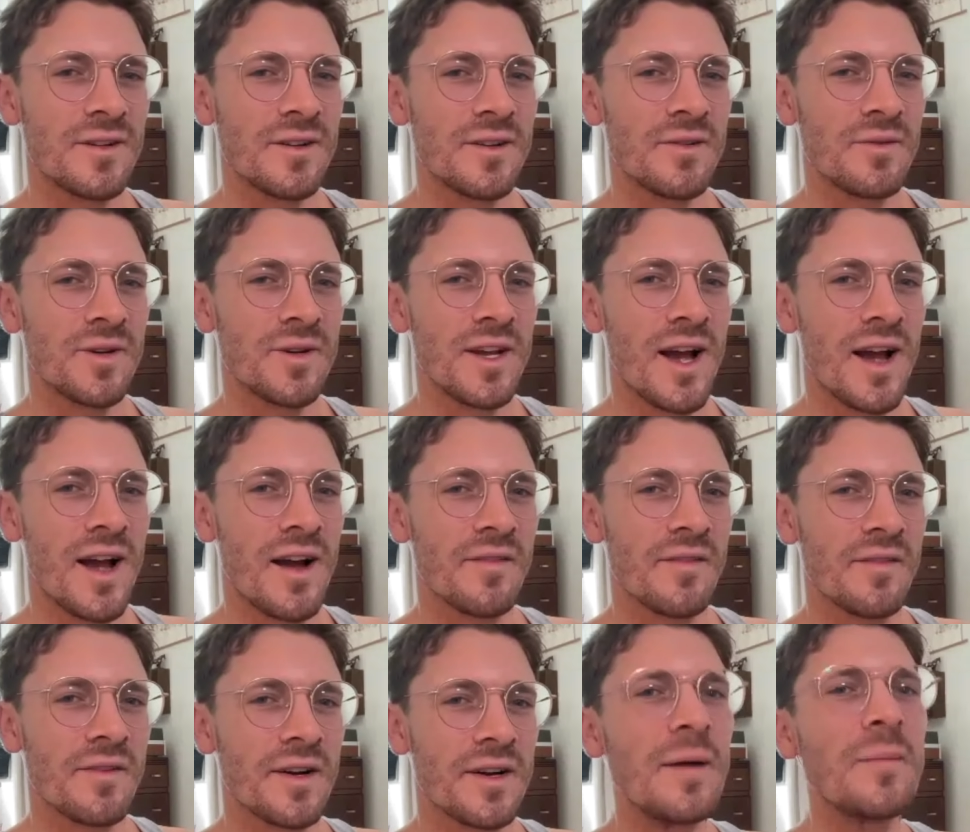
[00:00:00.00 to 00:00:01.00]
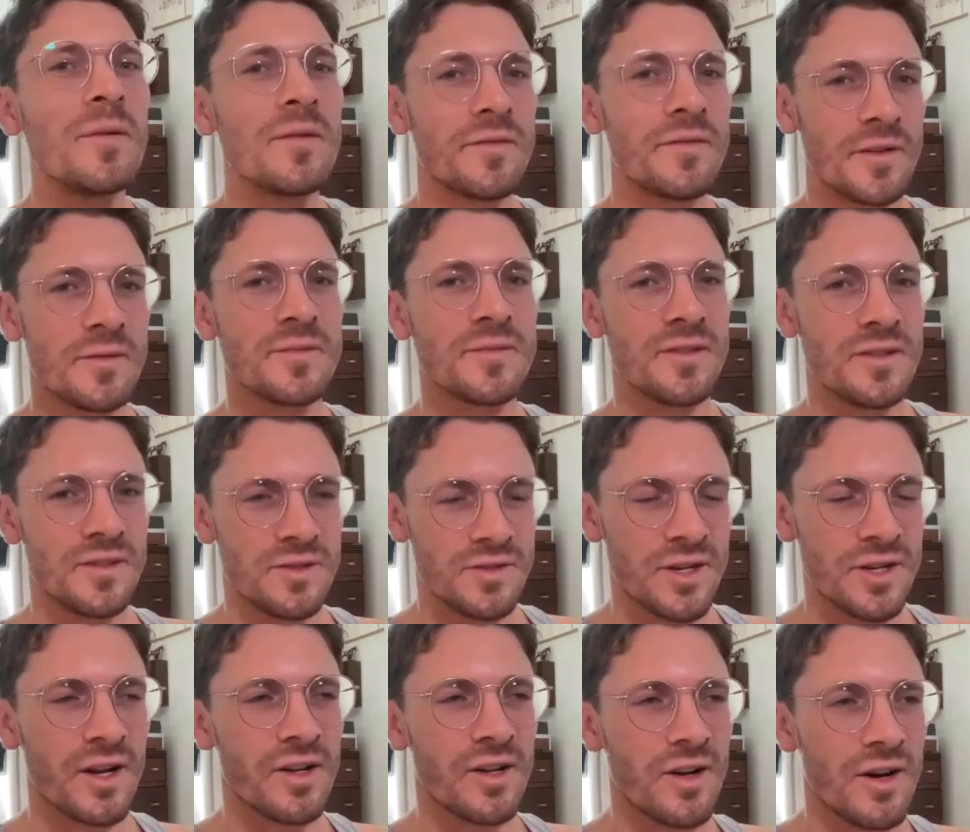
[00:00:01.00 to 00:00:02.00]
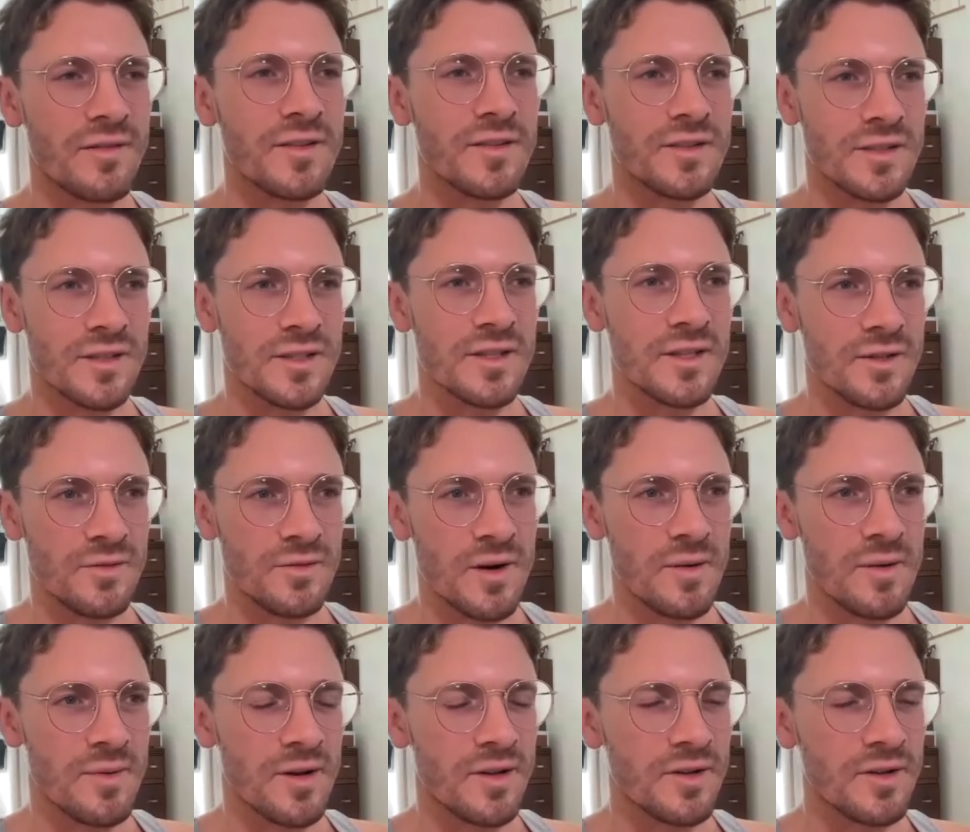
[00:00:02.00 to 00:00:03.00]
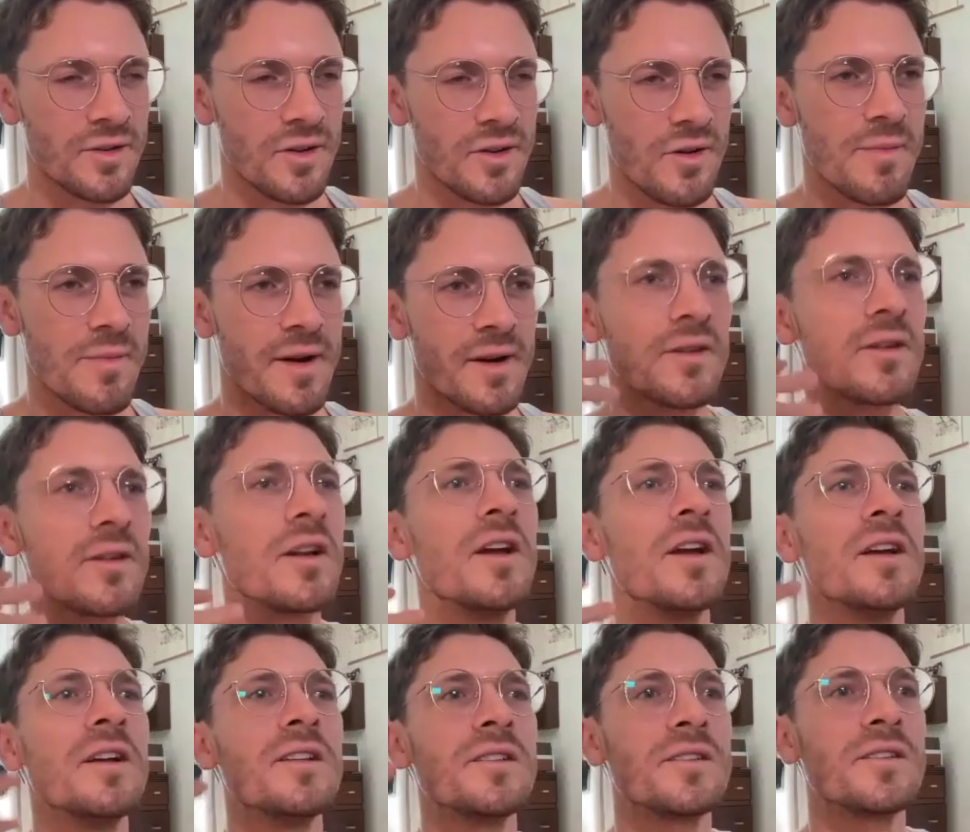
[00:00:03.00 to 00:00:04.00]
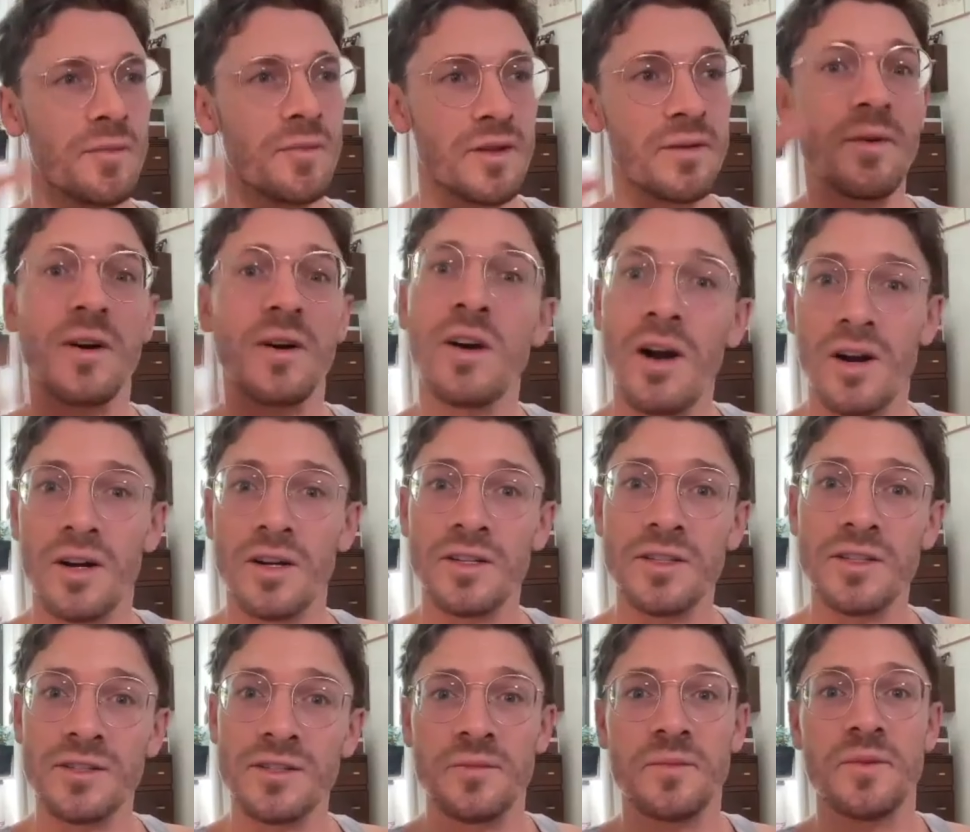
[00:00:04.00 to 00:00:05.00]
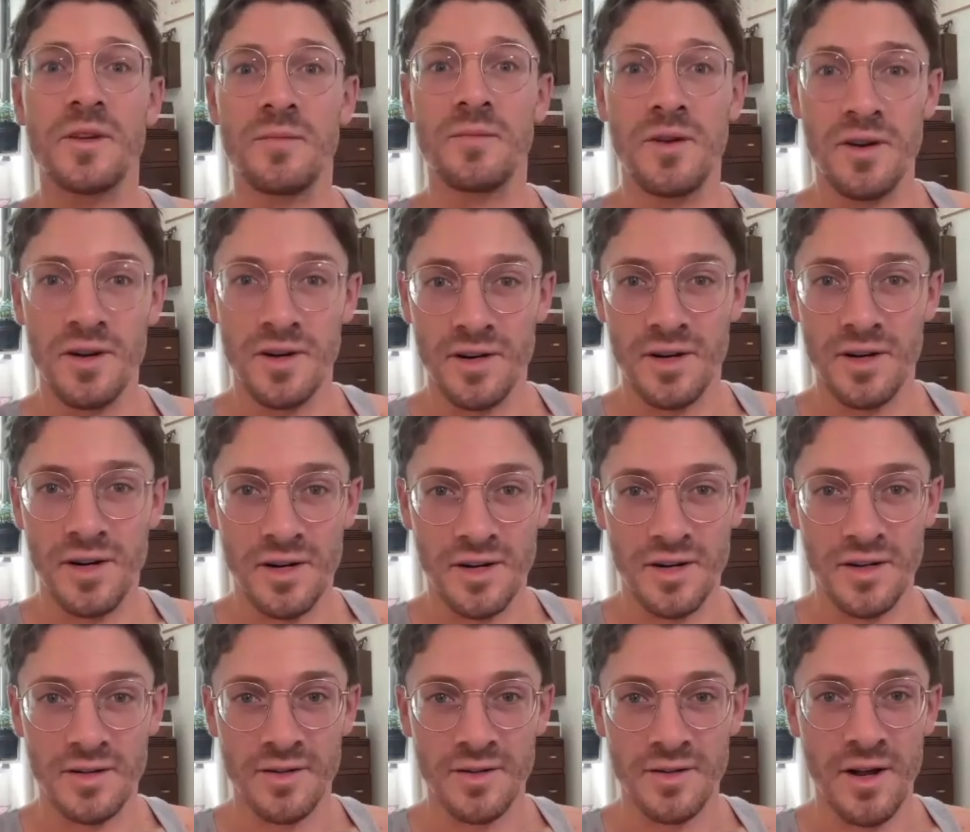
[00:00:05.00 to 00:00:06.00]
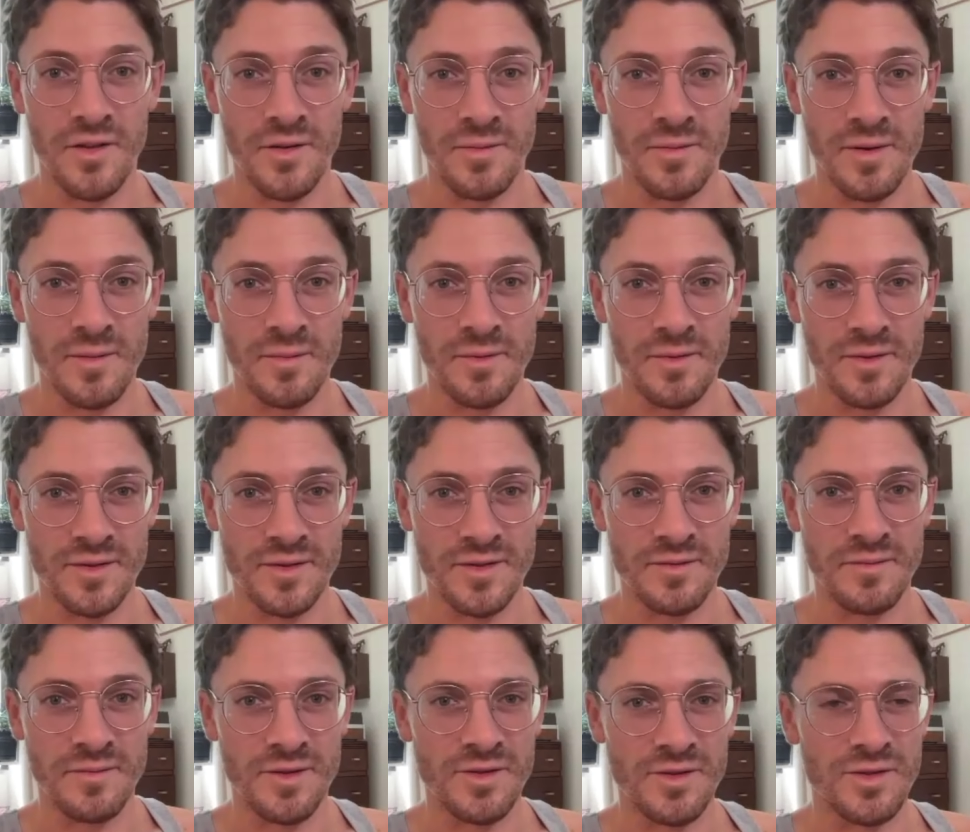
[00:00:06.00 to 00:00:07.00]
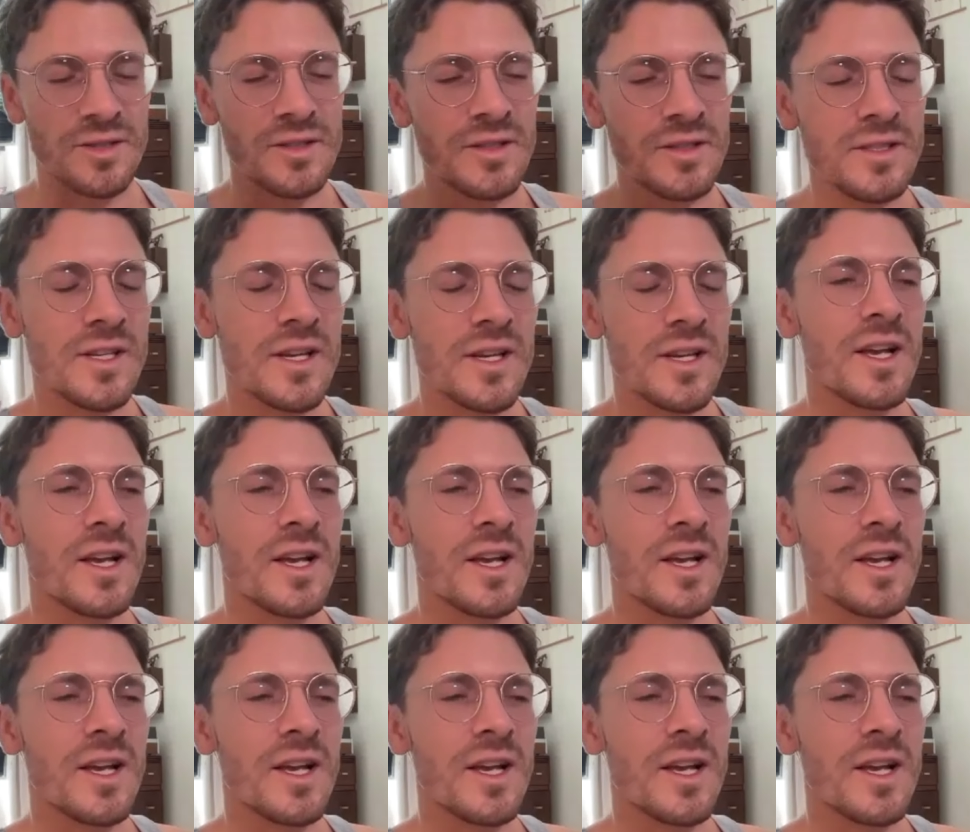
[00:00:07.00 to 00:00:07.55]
We have a couple films on the channel, obviously, that you probably all know about. Some of them are ours. Some of them are other people's submissions.